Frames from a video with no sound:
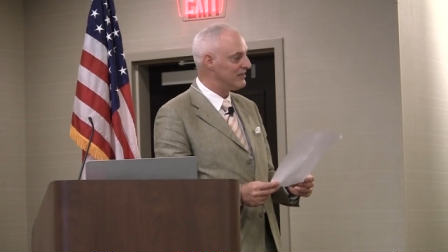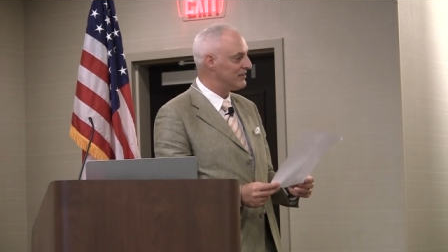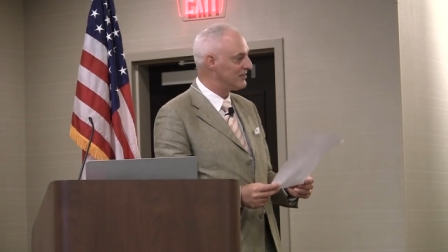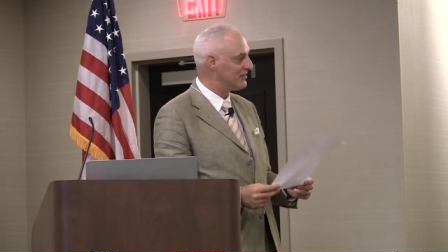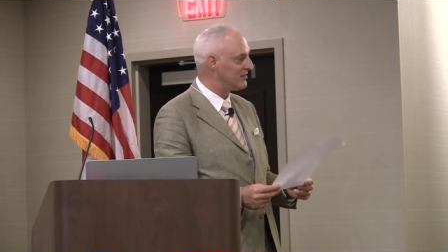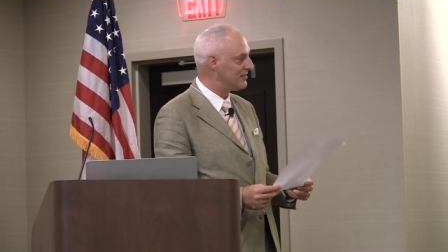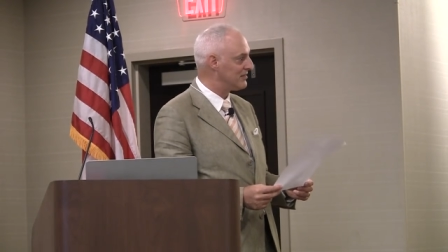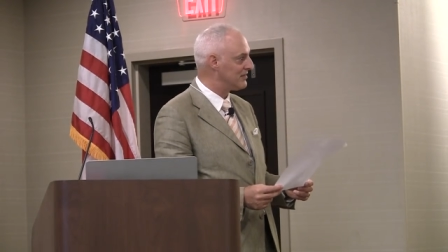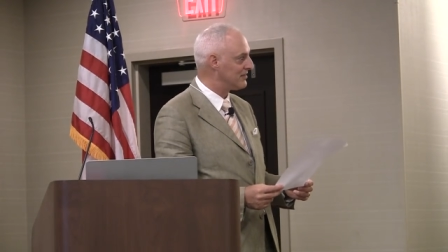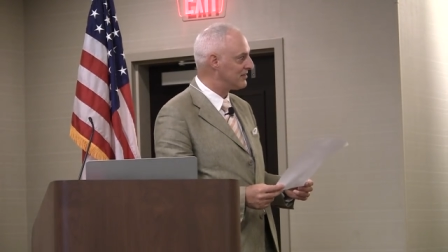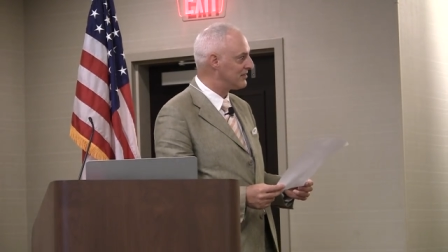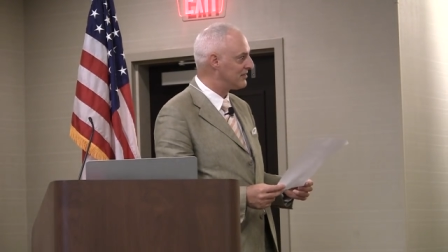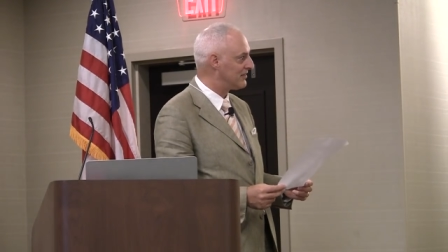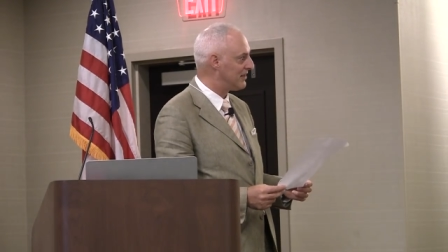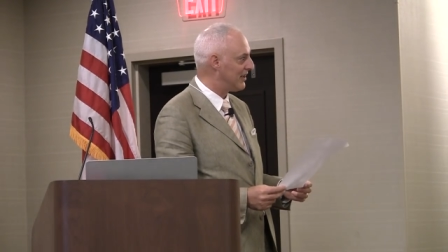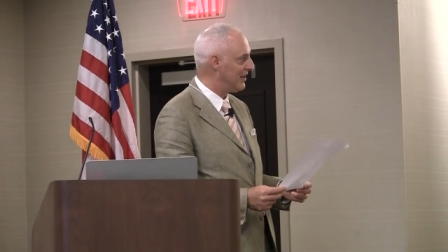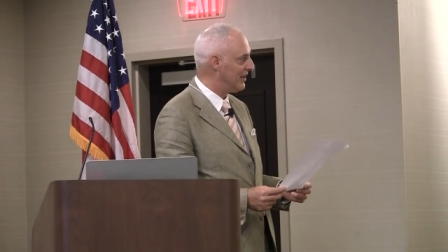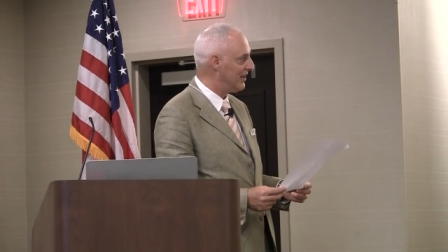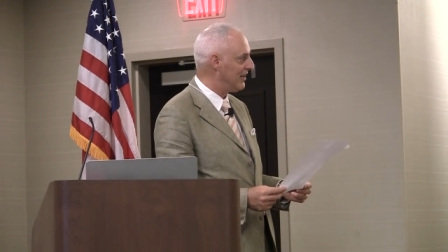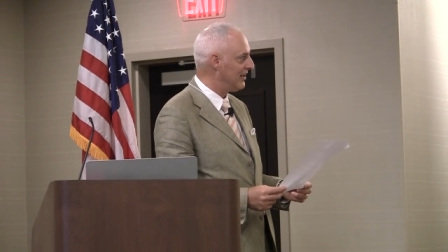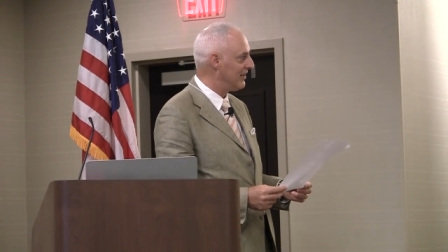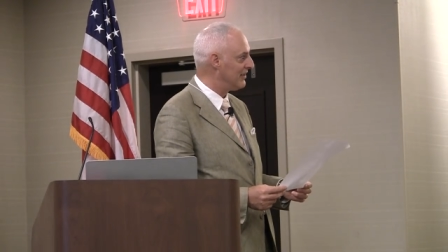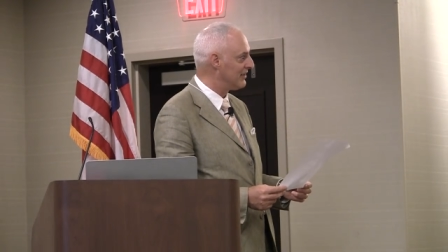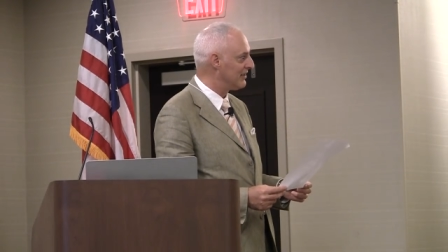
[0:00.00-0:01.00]
to
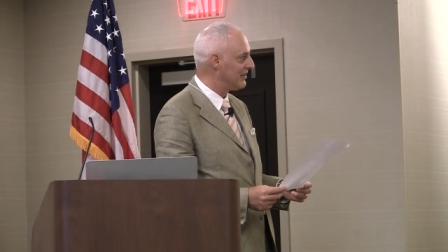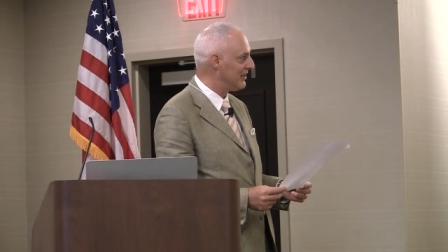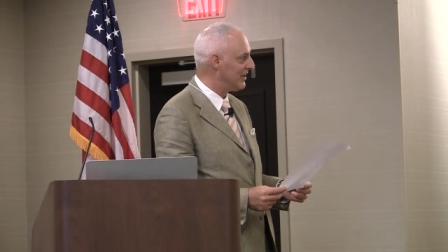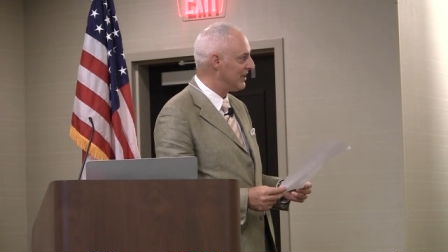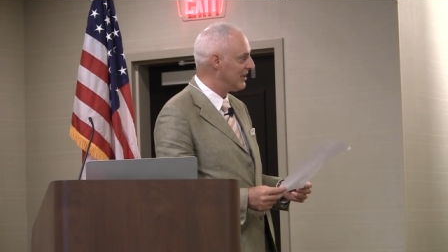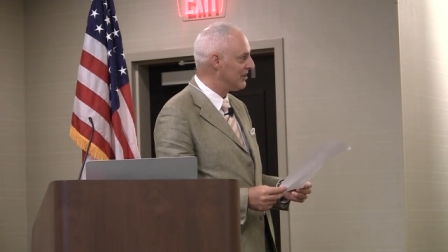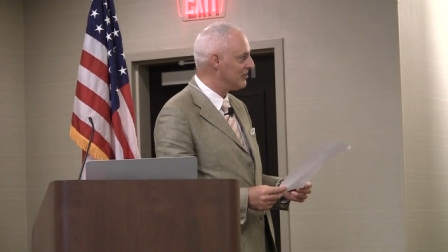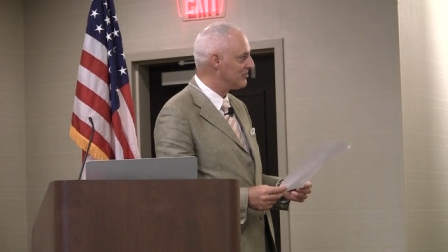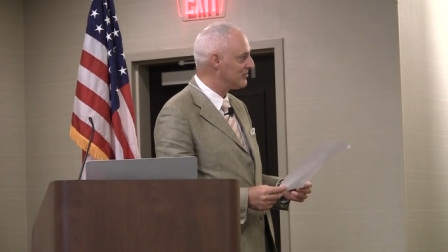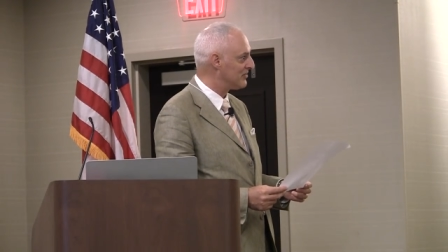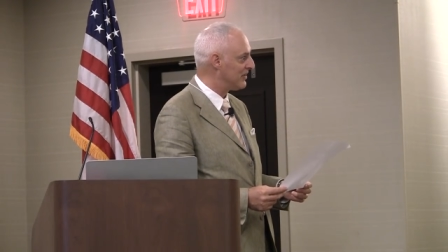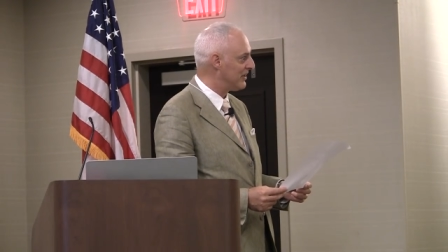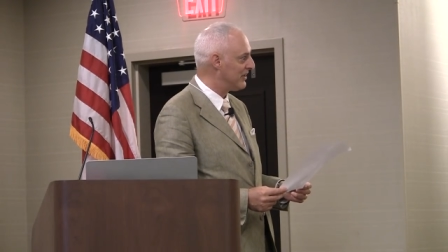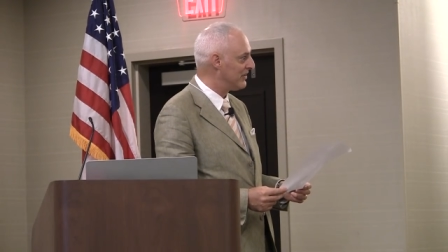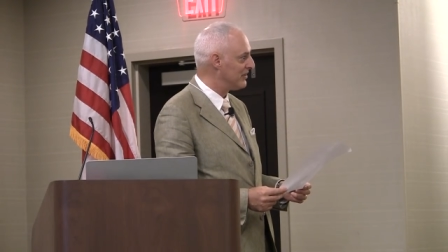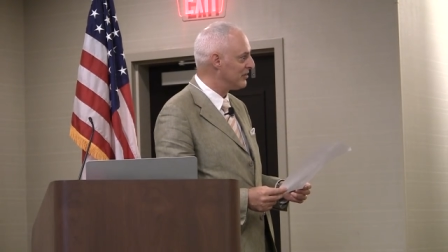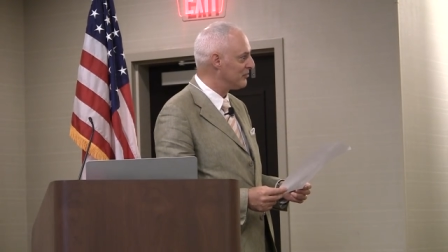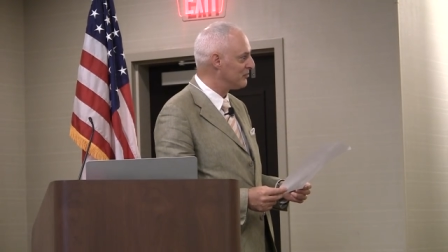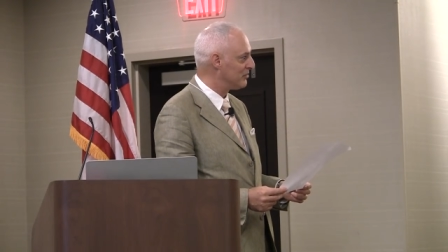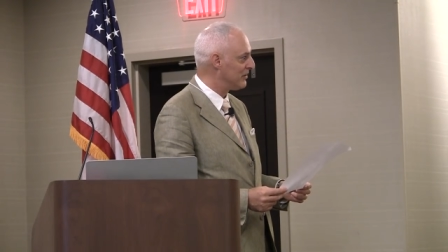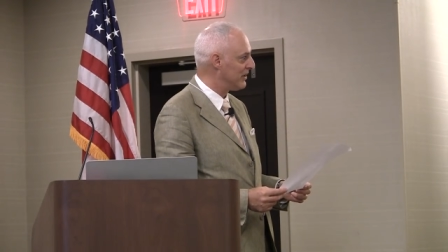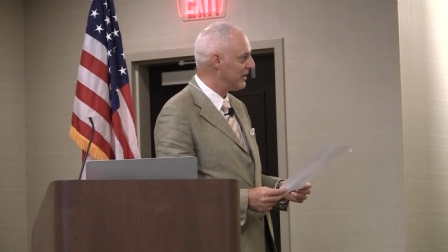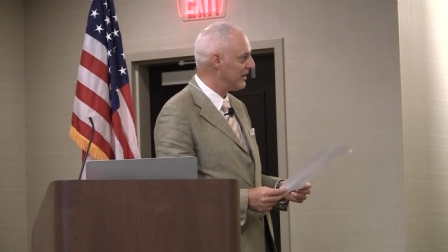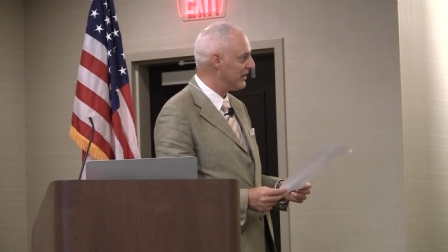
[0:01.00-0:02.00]
sustain life on
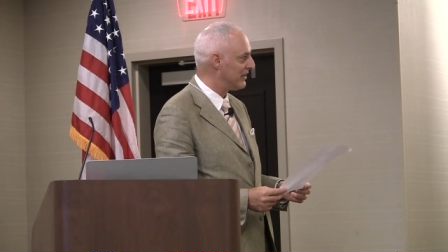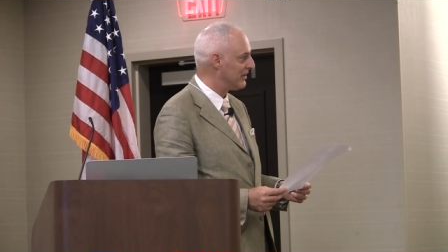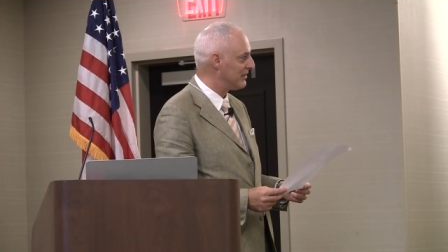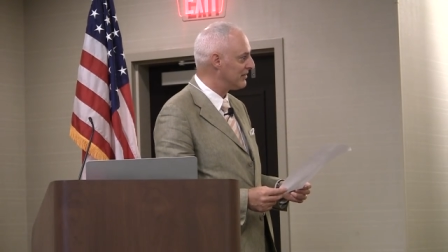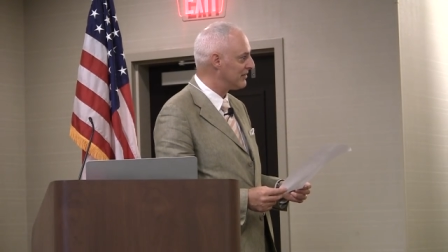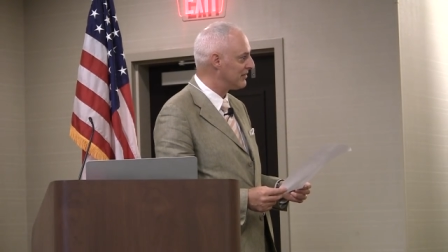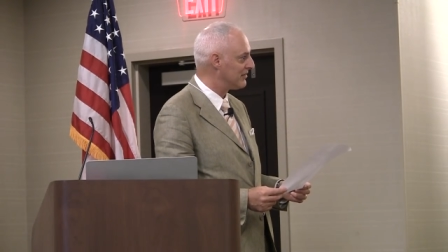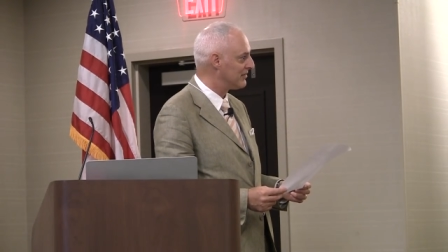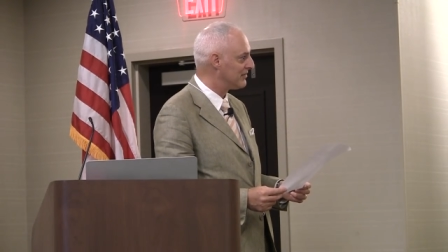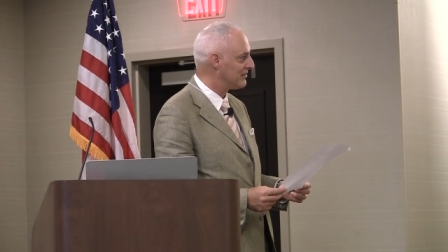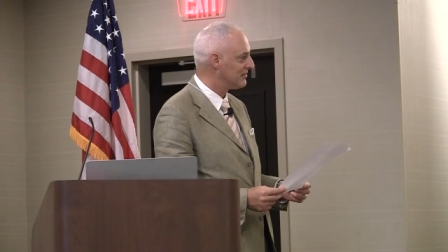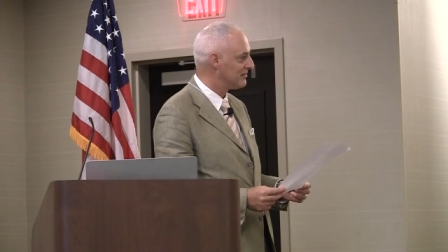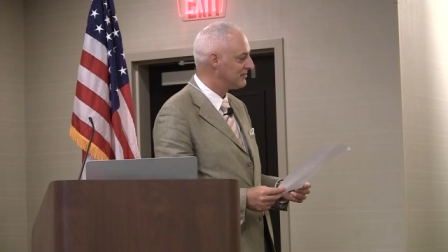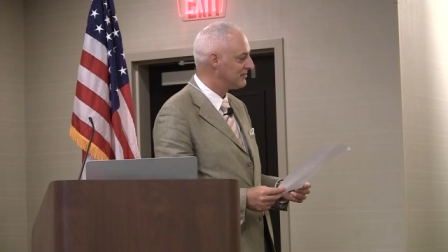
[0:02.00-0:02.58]
the planet.